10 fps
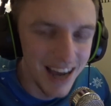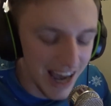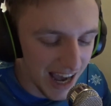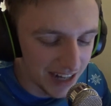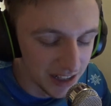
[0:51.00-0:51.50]

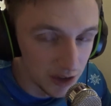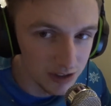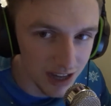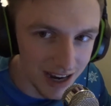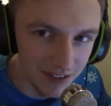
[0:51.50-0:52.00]
And I
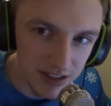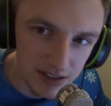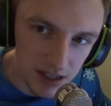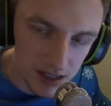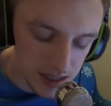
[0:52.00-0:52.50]
also have
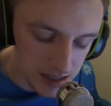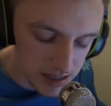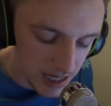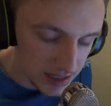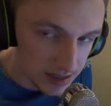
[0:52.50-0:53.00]
this
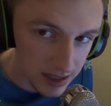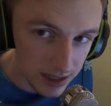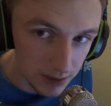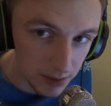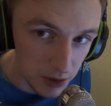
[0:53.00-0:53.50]
sexy
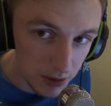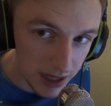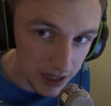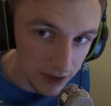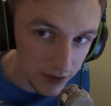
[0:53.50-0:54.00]
little blue
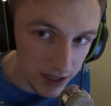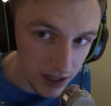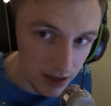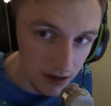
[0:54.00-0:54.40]
mic, ready?